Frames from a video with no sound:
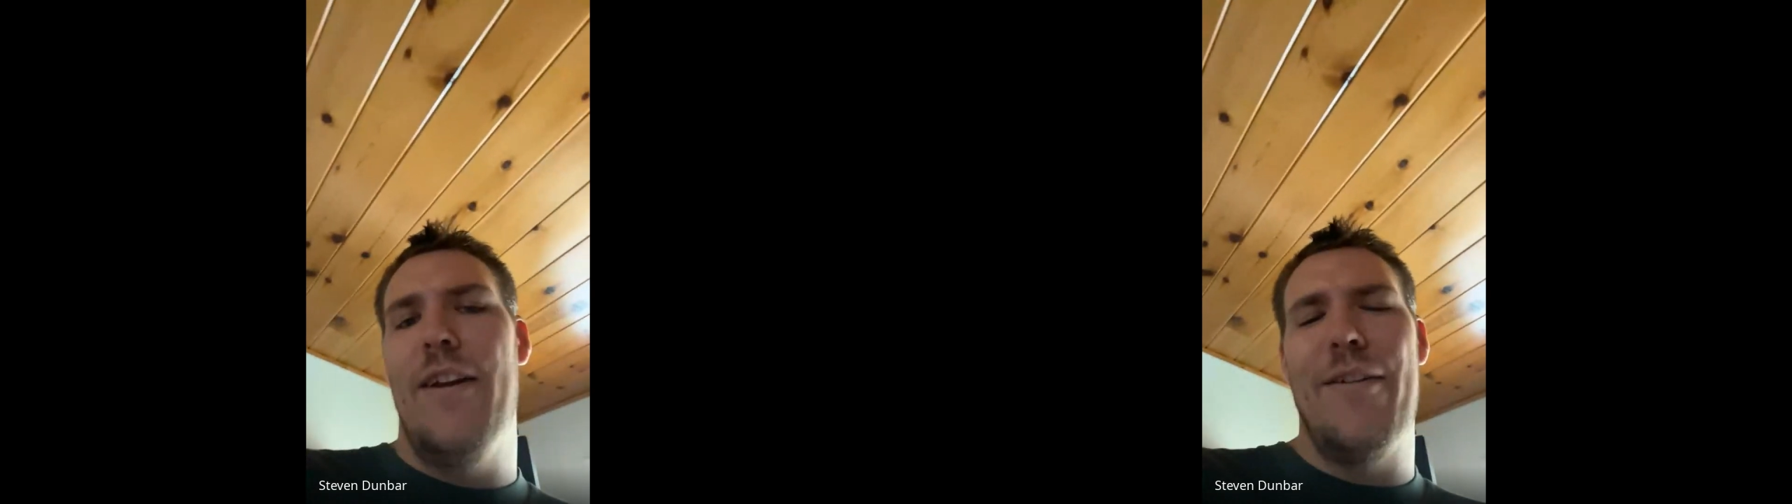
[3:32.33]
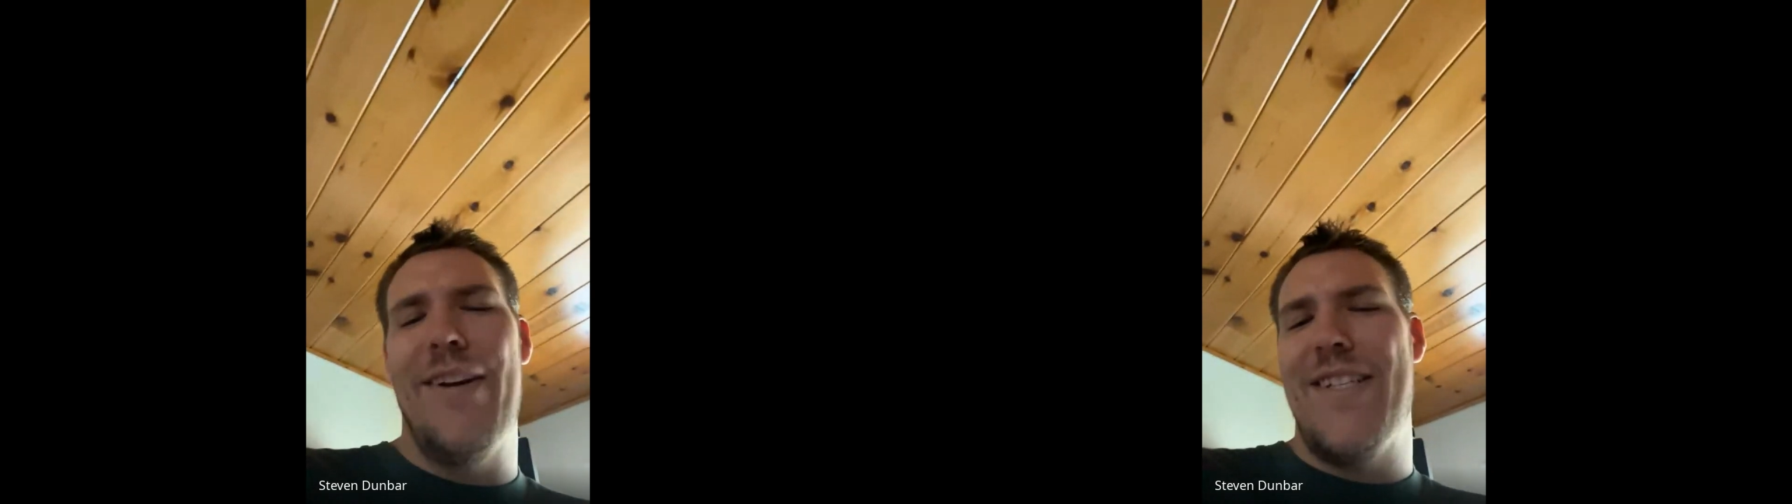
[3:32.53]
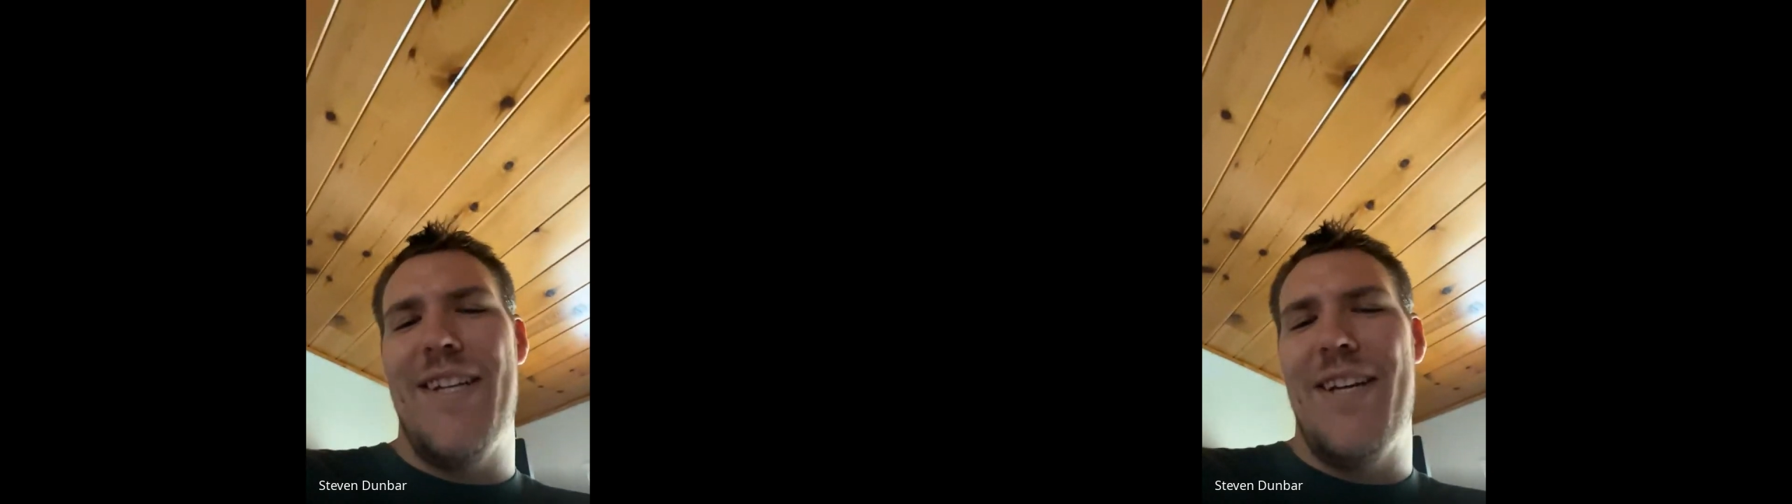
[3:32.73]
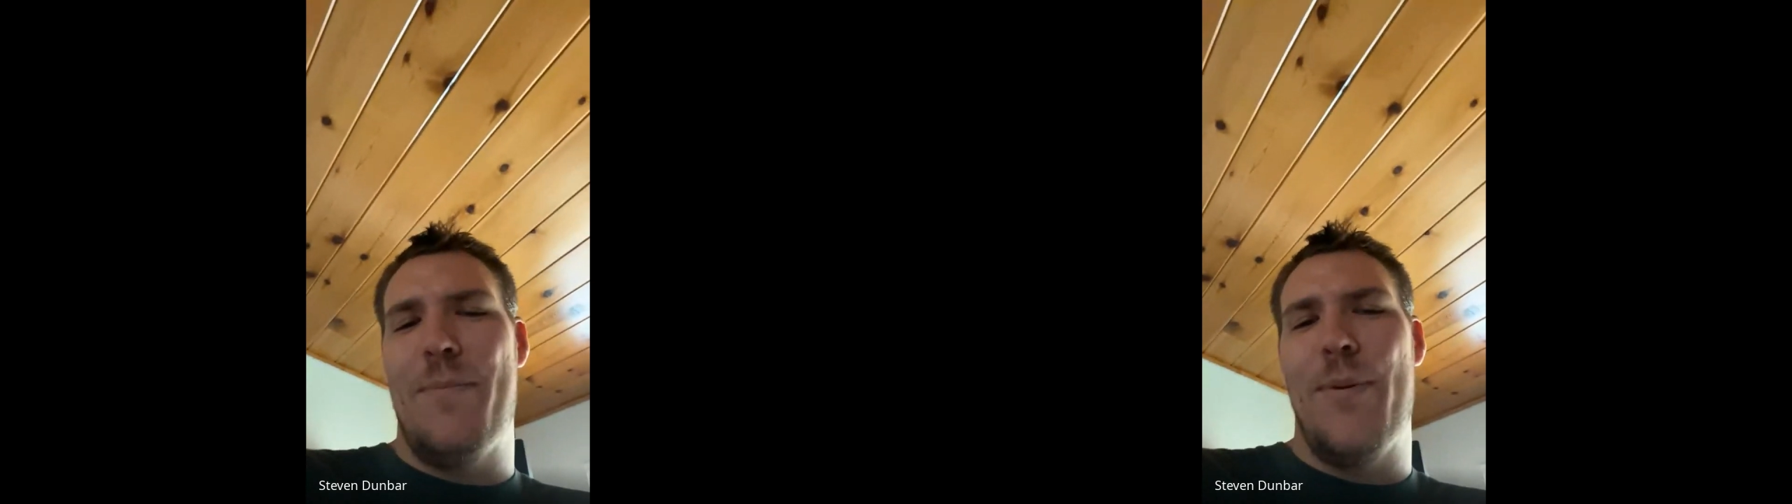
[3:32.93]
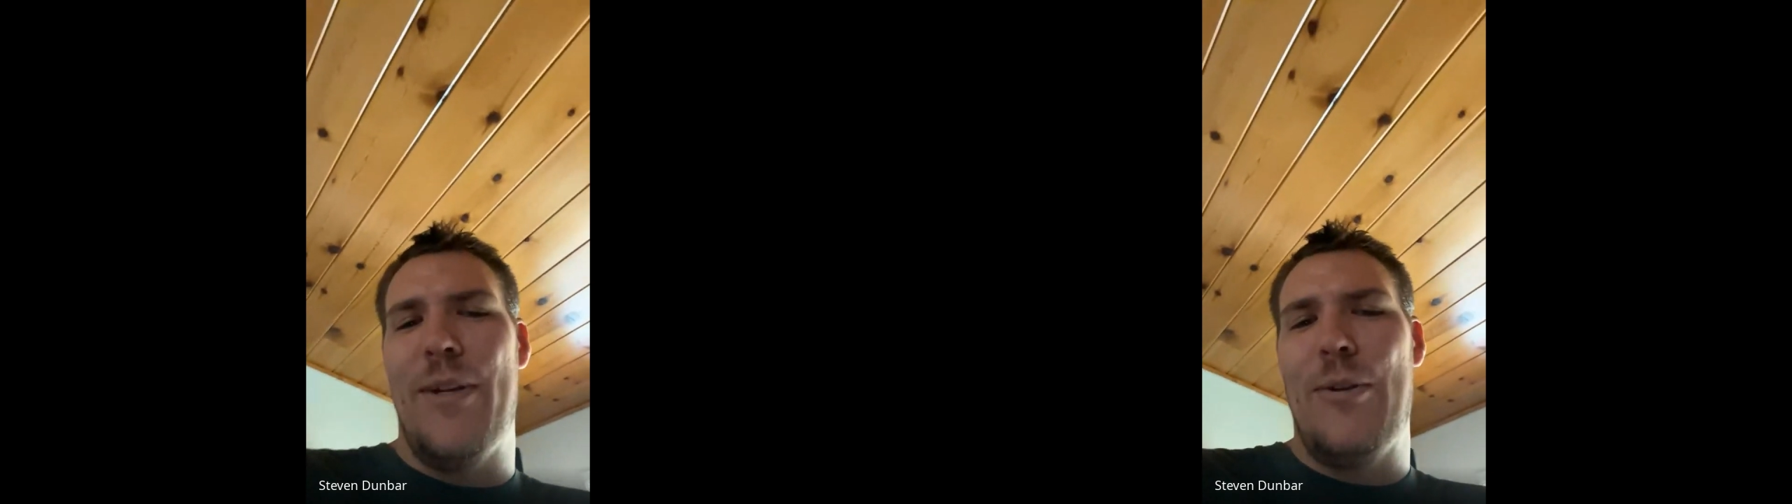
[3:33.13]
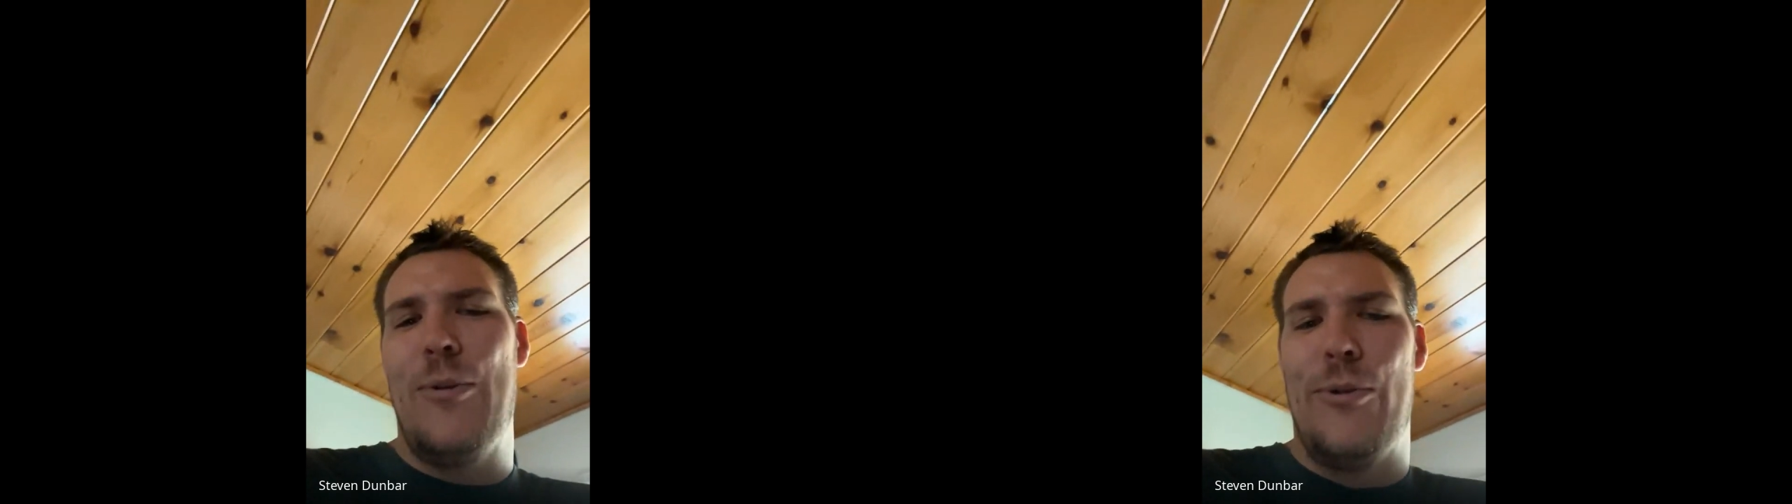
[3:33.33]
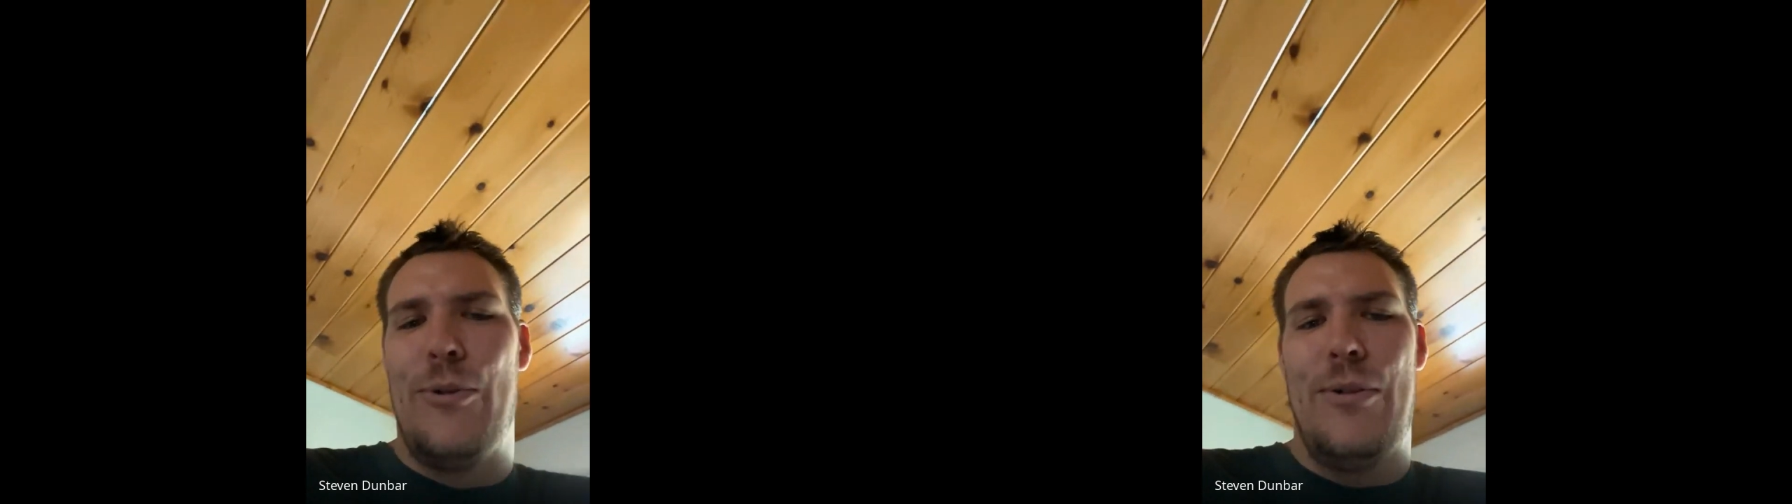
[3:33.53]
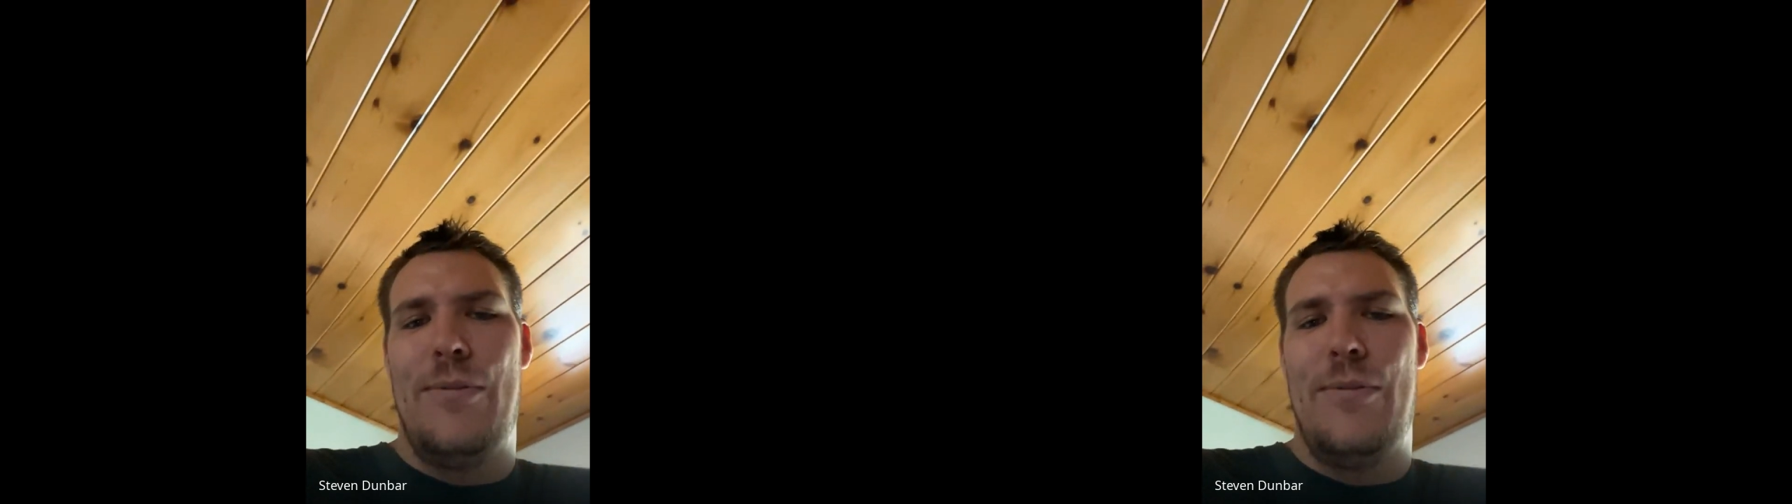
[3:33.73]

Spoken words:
already stays pretty cool.